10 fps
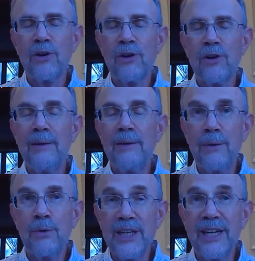And
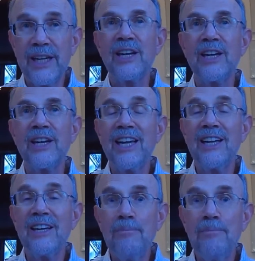over time, I
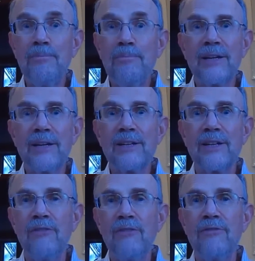was seeing the
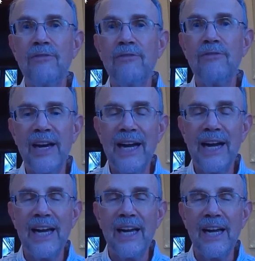negative
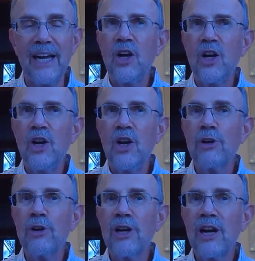impact of that
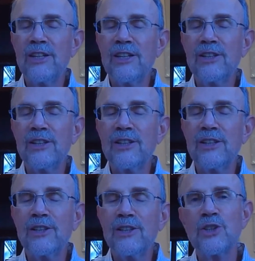diet,
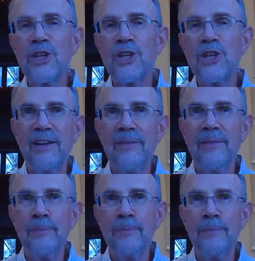not really
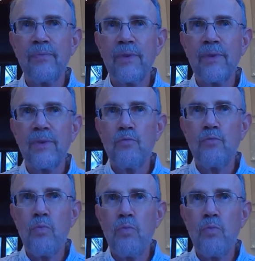understanding